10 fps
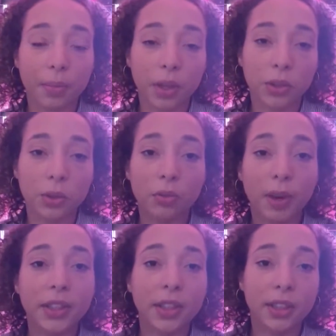a talk
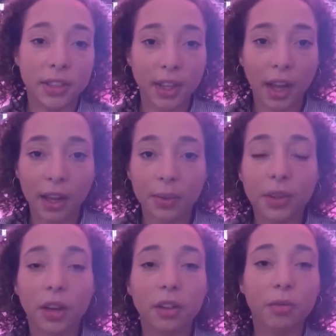right at the end of the day. It was
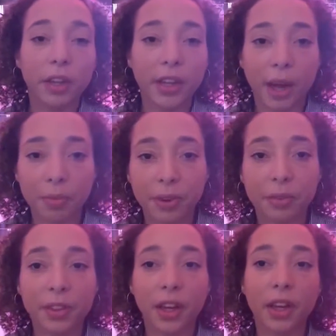kind of a recap for
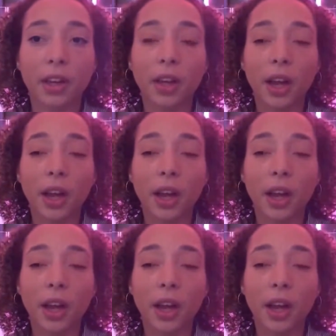everything,